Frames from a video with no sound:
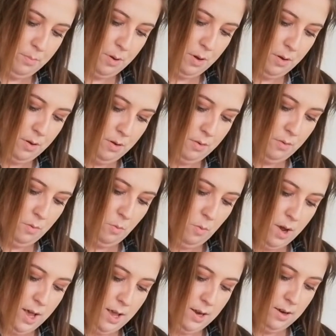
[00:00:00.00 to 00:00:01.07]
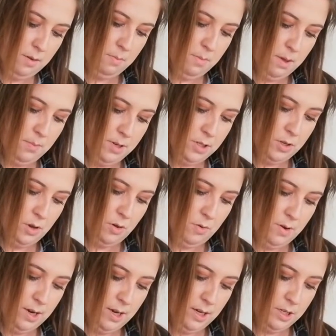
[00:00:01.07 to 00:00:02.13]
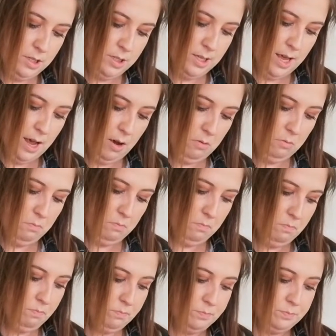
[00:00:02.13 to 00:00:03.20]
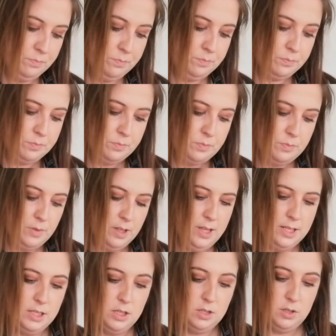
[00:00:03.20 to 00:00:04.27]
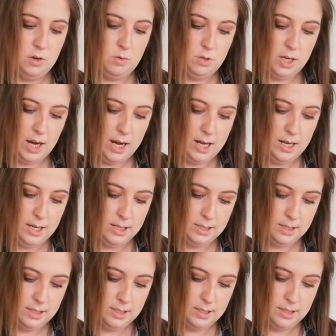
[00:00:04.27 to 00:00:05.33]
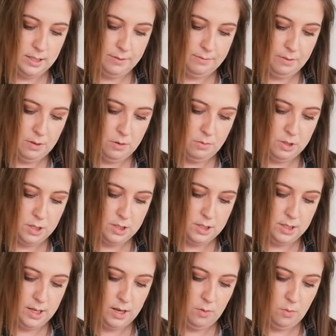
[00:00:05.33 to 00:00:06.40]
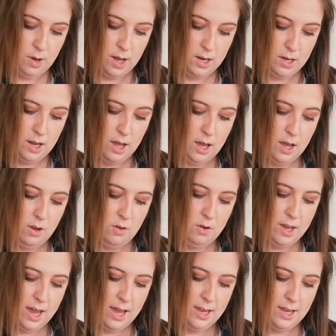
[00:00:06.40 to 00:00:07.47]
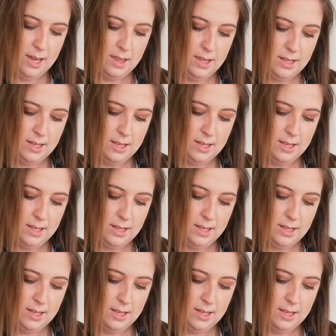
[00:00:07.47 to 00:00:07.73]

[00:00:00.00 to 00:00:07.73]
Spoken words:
put one, maybe two in each cell. These are so tiny, it's difficult just to get one. You can get